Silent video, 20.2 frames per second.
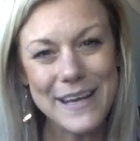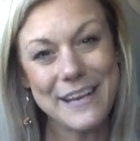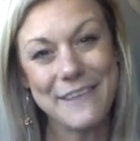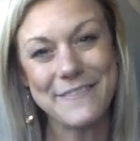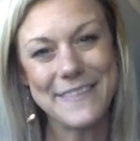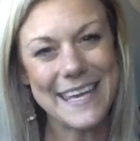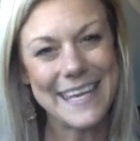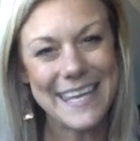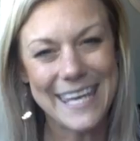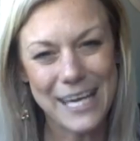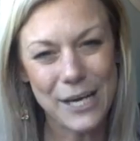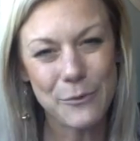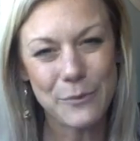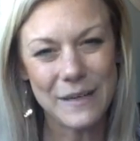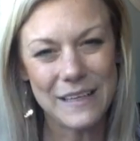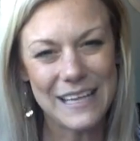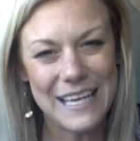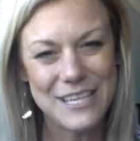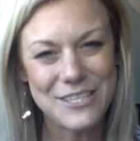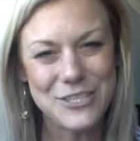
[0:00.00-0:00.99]
And if they can't
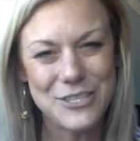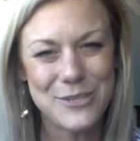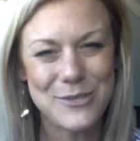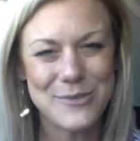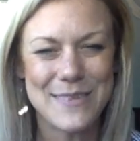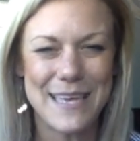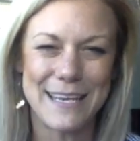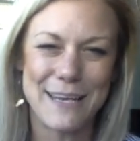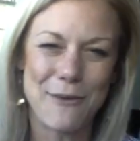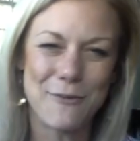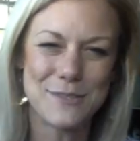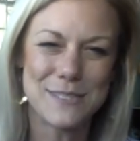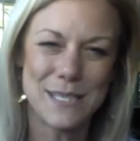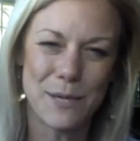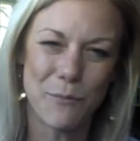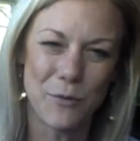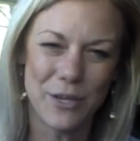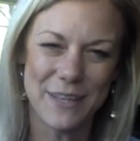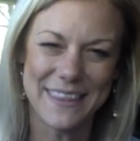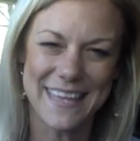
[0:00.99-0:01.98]
relate to, they know
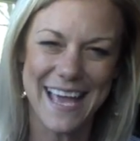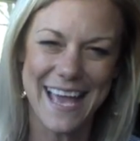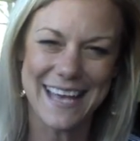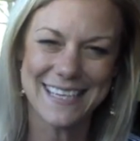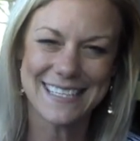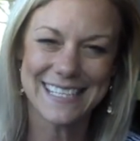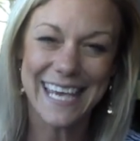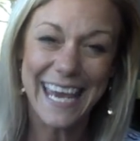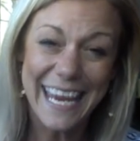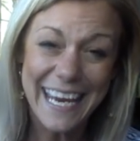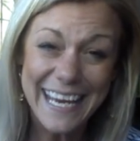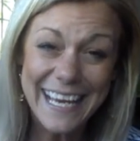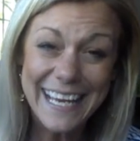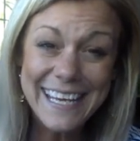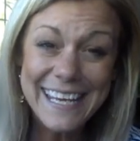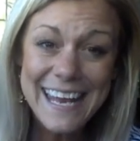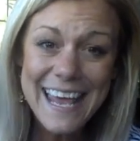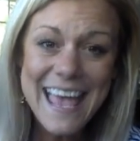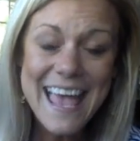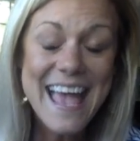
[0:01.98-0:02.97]
someone that can.